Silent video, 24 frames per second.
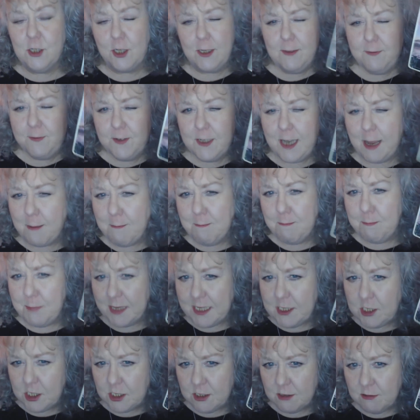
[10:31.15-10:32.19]
good for
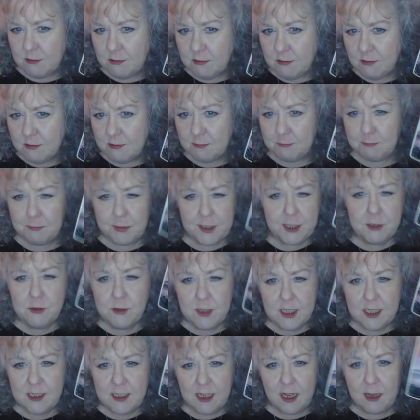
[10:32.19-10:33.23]
ambition,
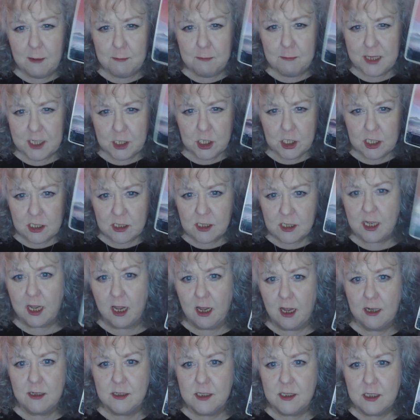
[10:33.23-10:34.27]
brilliant ambition
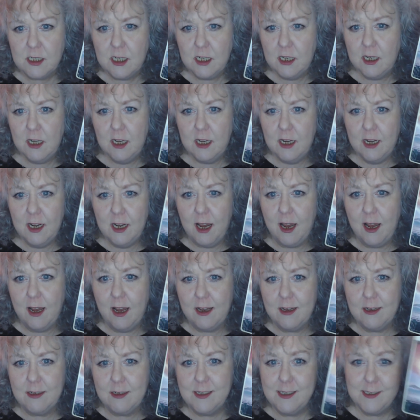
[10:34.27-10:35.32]
card.
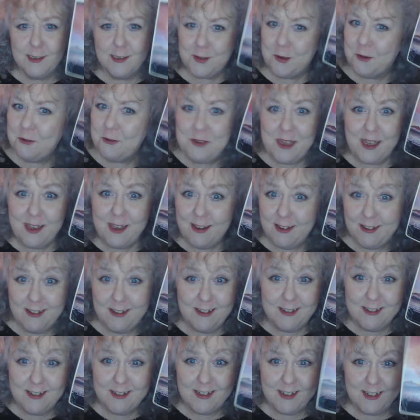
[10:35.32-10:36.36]
It's all there.
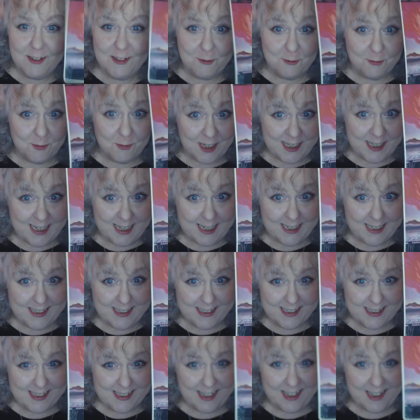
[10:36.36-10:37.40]
One
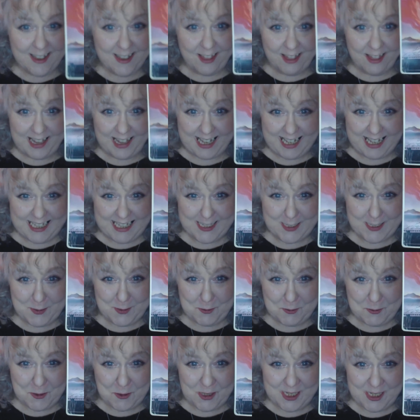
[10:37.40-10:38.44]
Ace, the Ace
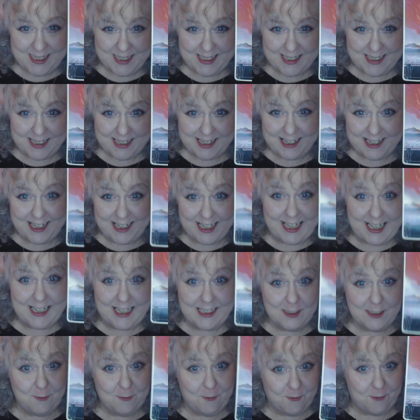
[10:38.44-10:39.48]
of Wands, the
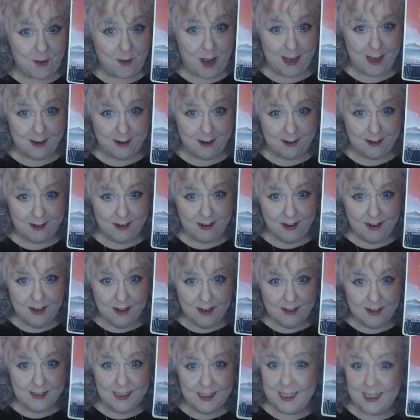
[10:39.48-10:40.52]
Ace of Fire,
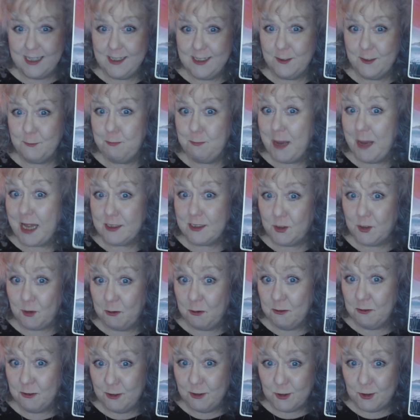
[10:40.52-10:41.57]
the Ace of
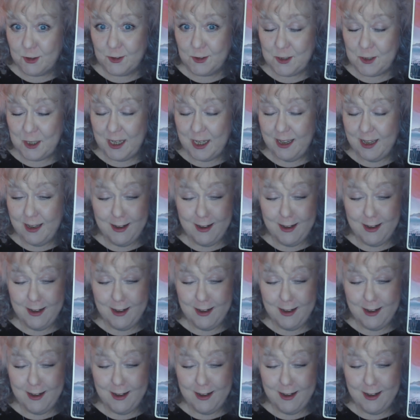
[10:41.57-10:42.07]
Batons.